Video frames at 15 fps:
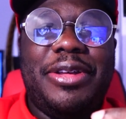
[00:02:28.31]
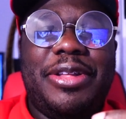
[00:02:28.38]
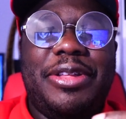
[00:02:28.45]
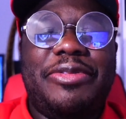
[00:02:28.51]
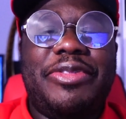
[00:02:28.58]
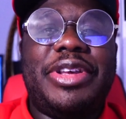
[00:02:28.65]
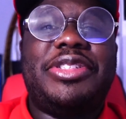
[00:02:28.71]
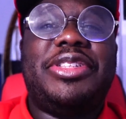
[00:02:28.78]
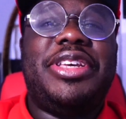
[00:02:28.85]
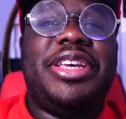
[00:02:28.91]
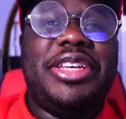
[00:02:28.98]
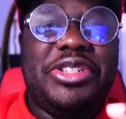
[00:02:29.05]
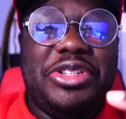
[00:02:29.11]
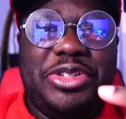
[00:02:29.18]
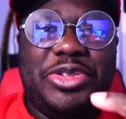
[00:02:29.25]

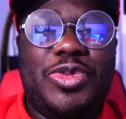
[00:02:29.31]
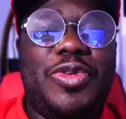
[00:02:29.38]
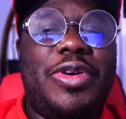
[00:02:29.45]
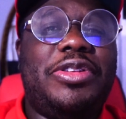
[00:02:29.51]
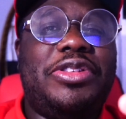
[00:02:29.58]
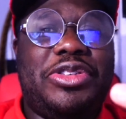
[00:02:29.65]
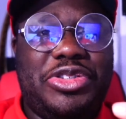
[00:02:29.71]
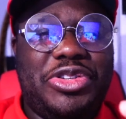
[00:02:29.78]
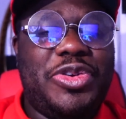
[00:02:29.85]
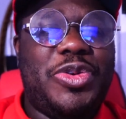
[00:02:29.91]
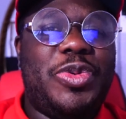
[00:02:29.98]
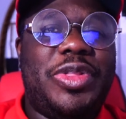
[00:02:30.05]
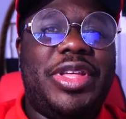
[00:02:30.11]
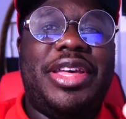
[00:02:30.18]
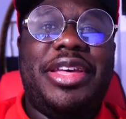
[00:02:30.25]
investigation is going to
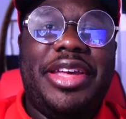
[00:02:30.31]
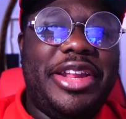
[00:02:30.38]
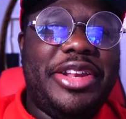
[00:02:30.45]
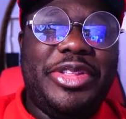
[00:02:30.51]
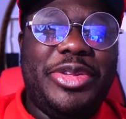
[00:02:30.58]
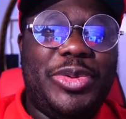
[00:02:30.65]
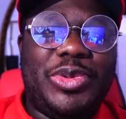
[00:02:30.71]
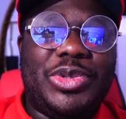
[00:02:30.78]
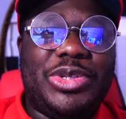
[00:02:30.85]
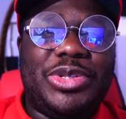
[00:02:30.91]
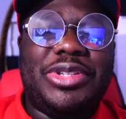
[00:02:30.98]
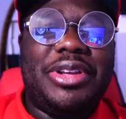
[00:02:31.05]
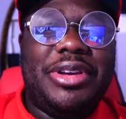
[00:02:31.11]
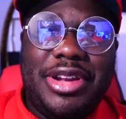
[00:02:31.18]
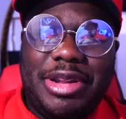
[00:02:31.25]
show that end
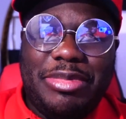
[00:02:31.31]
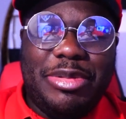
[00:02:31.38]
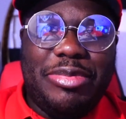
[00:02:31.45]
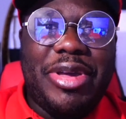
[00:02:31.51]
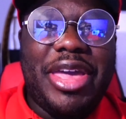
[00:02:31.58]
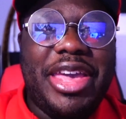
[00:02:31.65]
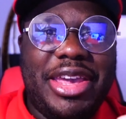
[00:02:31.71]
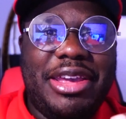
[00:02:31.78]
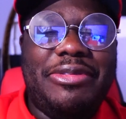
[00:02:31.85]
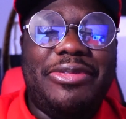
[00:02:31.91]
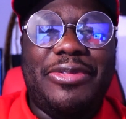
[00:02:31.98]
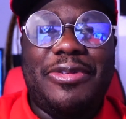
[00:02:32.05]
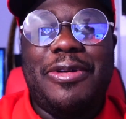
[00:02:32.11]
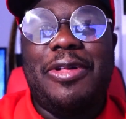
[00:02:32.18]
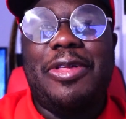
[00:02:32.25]
users are going to be paying
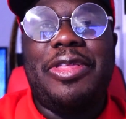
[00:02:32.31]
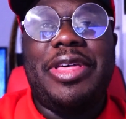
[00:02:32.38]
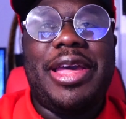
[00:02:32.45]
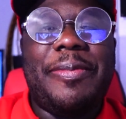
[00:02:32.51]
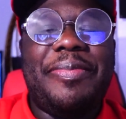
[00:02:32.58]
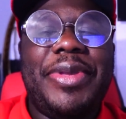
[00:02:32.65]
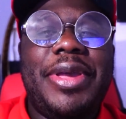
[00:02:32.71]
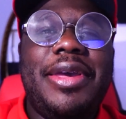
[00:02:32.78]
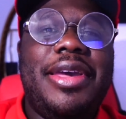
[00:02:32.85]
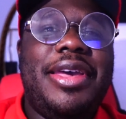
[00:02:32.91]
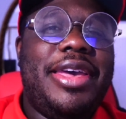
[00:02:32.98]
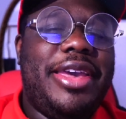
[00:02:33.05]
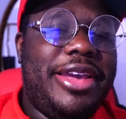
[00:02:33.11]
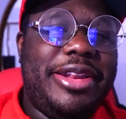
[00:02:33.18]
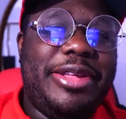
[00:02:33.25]
for all of that
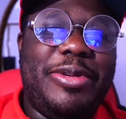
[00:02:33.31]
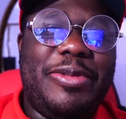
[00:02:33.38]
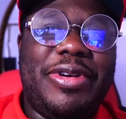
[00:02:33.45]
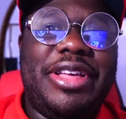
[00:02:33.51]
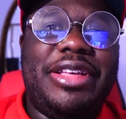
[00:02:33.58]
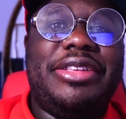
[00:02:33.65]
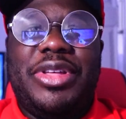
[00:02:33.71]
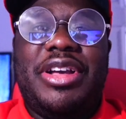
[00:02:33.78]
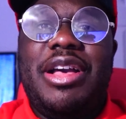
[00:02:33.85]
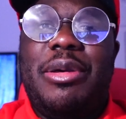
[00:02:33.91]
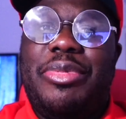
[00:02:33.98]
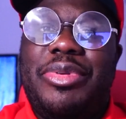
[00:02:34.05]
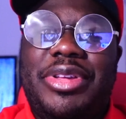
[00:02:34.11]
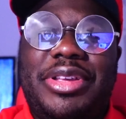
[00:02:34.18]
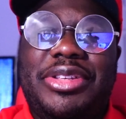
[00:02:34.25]
anyway. The
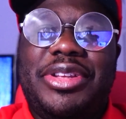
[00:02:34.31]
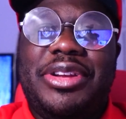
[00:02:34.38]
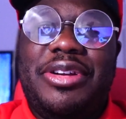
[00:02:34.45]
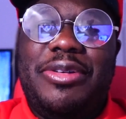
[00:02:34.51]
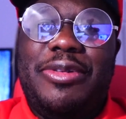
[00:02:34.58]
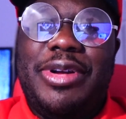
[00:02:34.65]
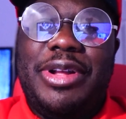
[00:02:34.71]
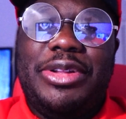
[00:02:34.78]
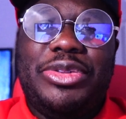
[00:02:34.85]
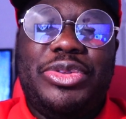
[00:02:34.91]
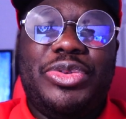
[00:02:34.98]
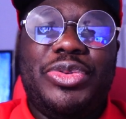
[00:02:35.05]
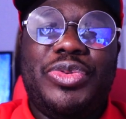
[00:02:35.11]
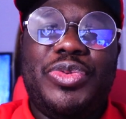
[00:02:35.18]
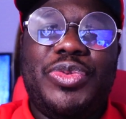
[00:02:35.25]
companies are going
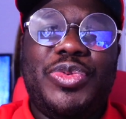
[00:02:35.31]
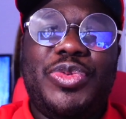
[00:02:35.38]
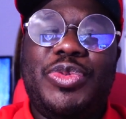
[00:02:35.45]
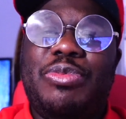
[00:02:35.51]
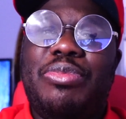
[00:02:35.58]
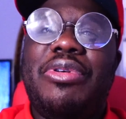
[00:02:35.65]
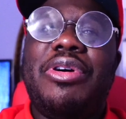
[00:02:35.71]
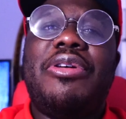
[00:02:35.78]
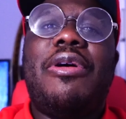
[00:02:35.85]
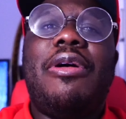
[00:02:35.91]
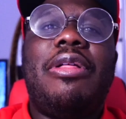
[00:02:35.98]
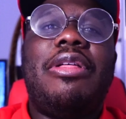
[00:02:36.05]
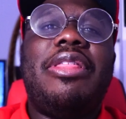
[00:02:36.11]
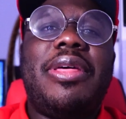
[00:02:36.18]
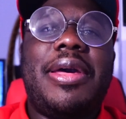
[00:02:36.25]
to put
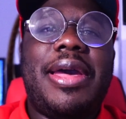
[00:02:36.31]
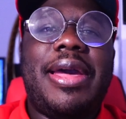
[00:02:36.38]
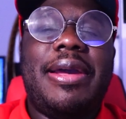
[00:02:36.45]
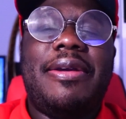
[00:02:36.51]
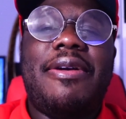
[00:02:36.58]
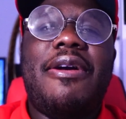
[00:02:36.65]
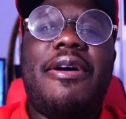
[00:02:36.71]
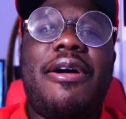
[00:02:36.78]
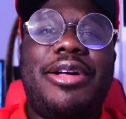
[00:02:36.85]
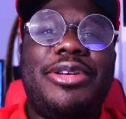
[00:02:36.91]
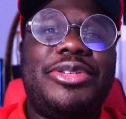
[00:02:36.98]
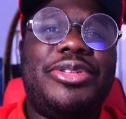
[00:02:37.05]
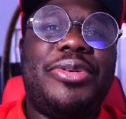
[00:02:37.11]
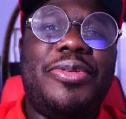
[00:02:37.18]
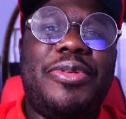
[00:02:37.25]
all of that
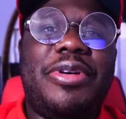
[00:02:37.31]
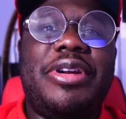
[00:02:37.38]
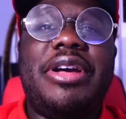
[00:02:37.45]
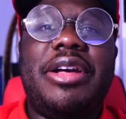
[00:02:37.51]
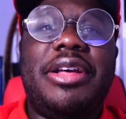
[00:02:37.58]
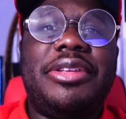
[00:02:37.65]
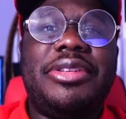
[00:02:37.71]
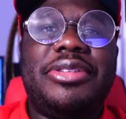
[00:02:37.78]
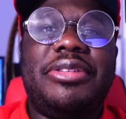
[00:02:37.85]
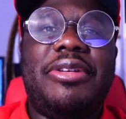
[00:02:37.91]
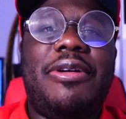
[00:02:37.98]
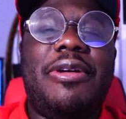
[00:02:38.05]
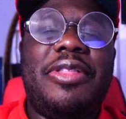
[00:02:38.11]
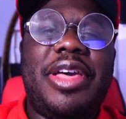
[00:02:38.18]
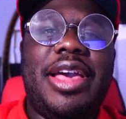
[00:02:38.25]
cost on us.
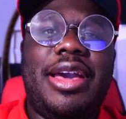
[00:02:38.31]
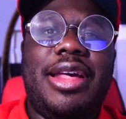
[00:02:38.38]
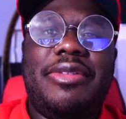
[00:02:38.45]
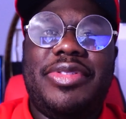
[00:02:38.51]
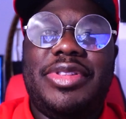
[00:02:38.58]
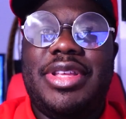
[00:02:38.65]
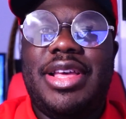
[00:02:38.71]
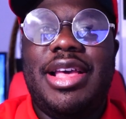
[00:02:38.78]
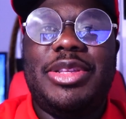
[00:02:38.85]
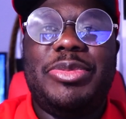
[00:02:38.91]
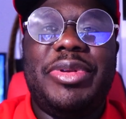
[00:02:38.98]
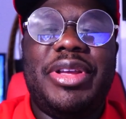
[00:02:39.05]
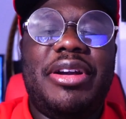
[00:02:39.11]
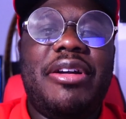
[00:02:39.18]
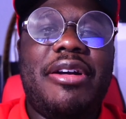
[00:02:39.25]
All that
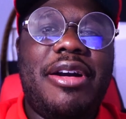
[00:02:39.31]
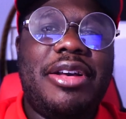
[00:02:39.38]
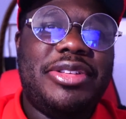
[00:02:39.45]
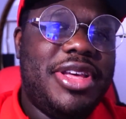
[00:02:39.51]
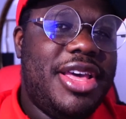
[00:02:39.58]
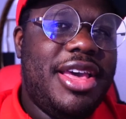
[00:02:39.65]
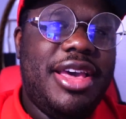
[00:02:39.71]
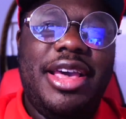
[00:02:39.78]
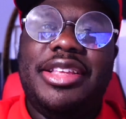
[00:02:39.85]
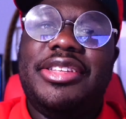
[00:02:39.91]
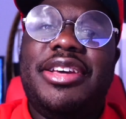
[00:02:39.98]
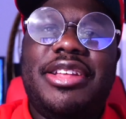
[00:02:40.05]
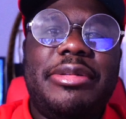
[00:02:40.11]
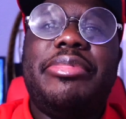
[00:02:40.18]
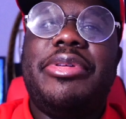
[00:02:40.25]
advertisement cost
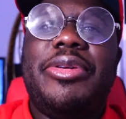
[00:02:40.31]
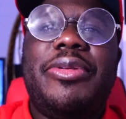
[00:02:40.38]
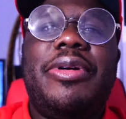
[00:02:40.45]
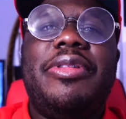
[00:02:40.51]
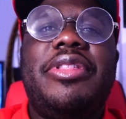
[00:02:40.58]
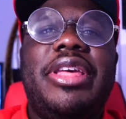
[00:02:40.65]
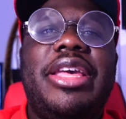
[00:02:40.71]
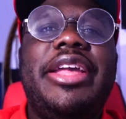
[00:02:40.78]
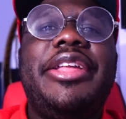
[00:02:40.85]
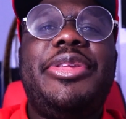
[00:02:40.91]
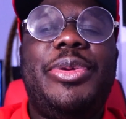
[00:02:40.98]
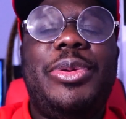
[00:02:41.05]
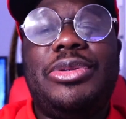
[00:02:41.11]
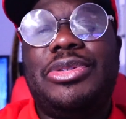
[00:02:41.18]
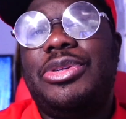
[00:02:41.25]
is going to be on the
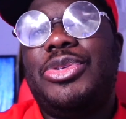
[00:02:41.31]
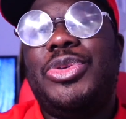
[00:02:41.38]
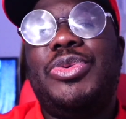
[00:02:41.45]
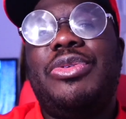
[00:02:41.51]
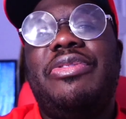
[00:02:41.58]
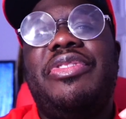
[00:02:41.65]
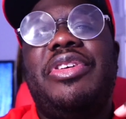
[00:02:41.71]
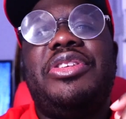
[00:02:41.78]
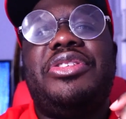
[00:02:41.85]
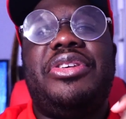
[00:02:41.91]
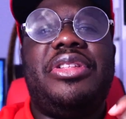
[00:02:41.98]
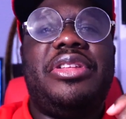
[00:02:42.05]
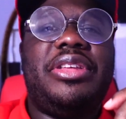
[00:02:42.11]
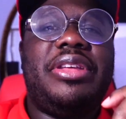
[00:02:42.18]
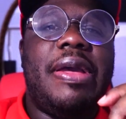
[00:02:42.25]
end users who
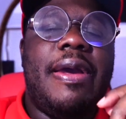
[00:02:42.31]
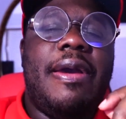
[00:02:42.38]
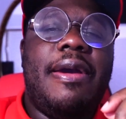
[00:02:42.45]
eventually